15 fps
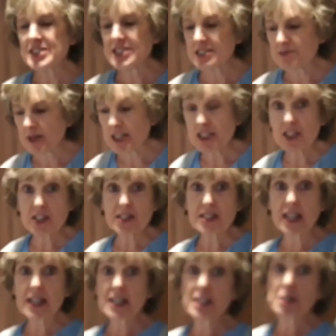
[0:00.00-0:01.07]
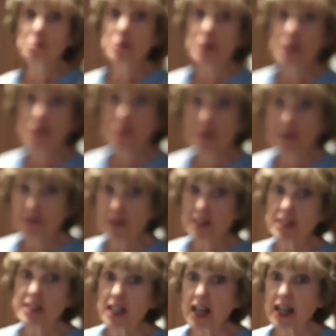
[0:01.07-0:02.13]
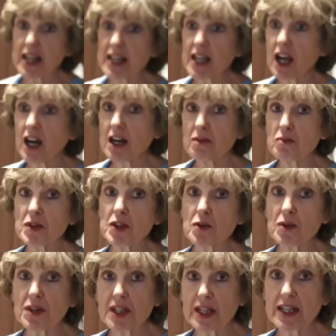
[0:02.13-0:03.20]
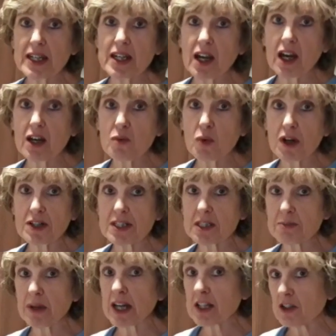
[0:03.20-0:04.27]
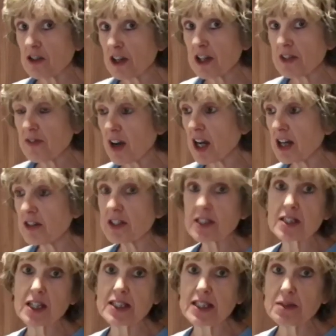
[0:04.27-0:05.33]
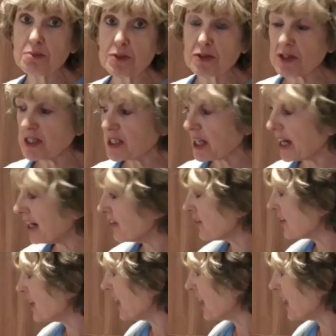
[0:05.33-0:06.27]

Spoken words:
this is my 2 second improvement for today. With all the worries about coronavirus, I did point out